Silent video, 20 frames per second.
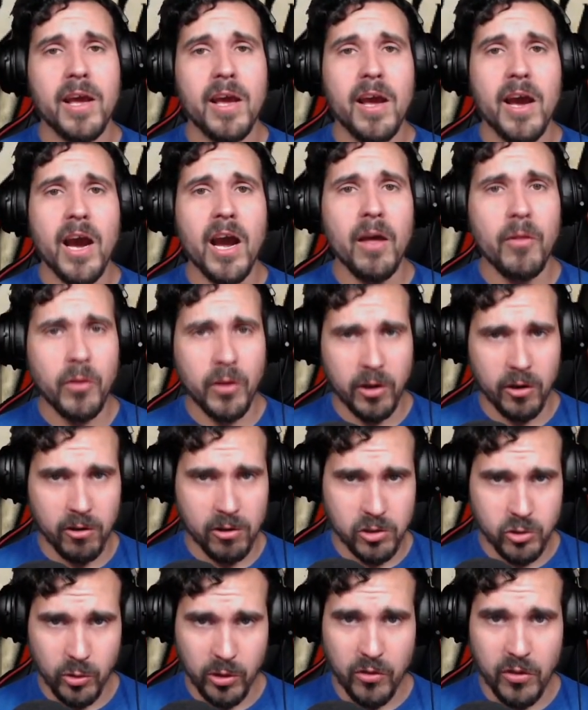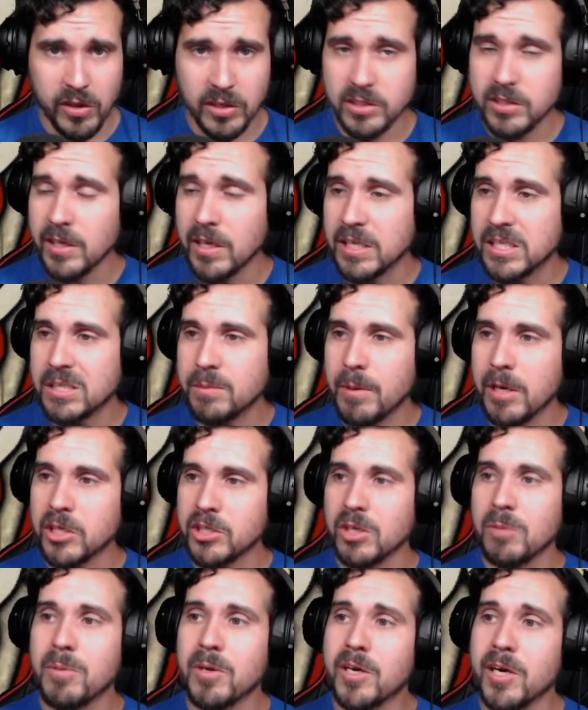I think I'll enjoy this,
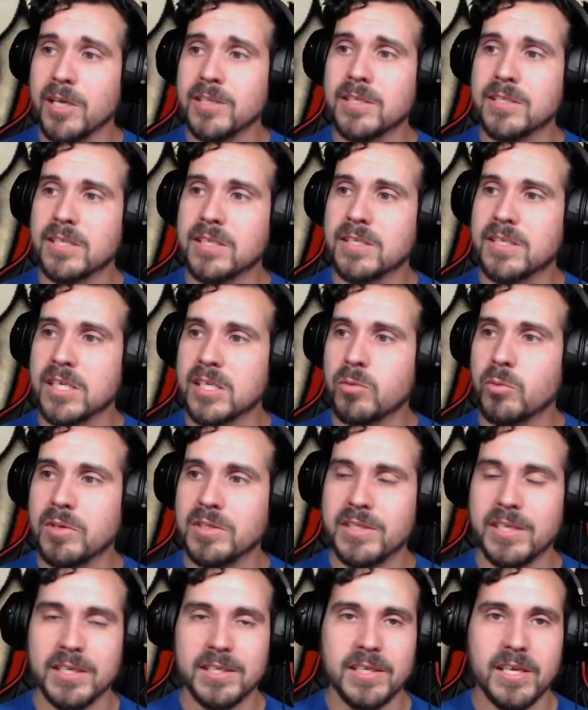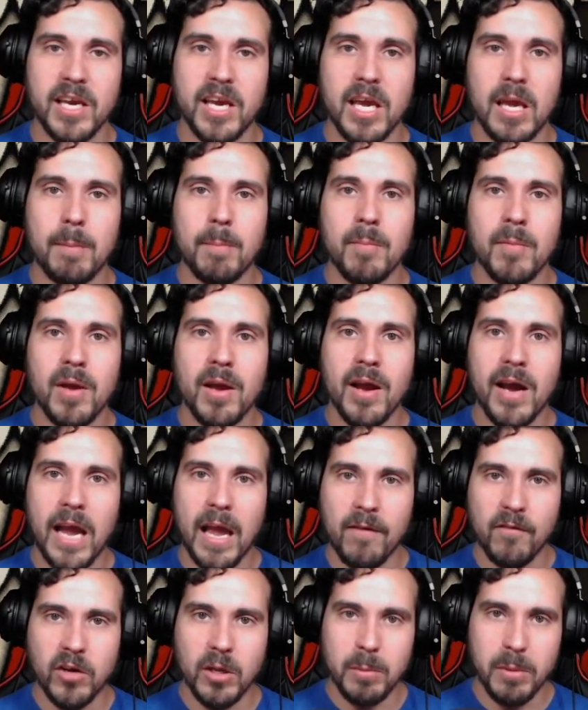especially because it's a six one six game. I
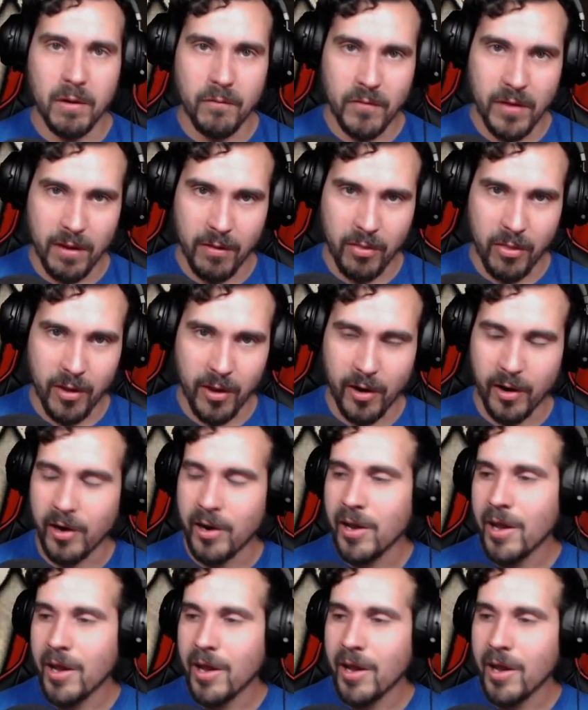have a little bit of faith there.